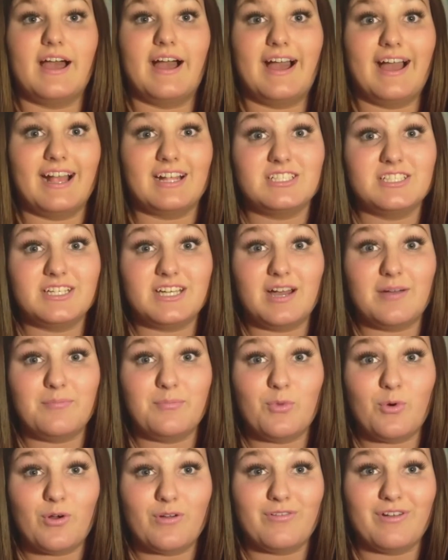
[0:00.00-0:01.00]
I actually got
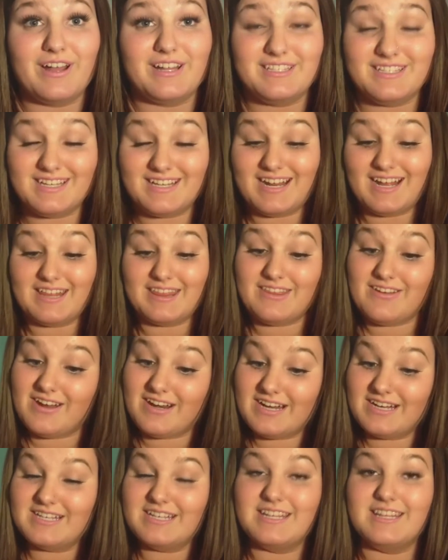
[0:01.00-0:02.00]
more reds than I
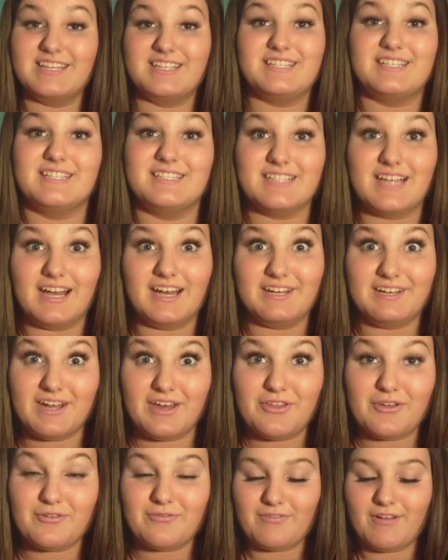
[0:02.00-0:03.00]
thought I did. This is
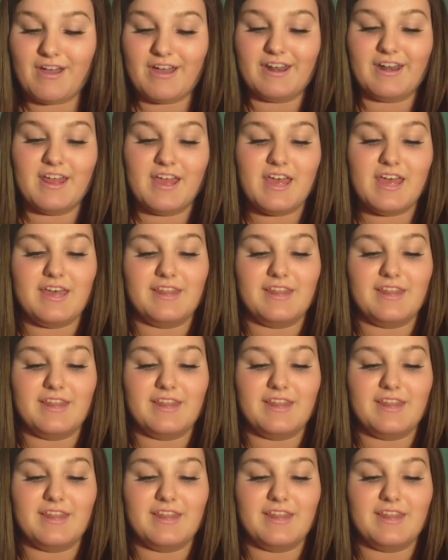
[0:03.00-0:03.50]
another red.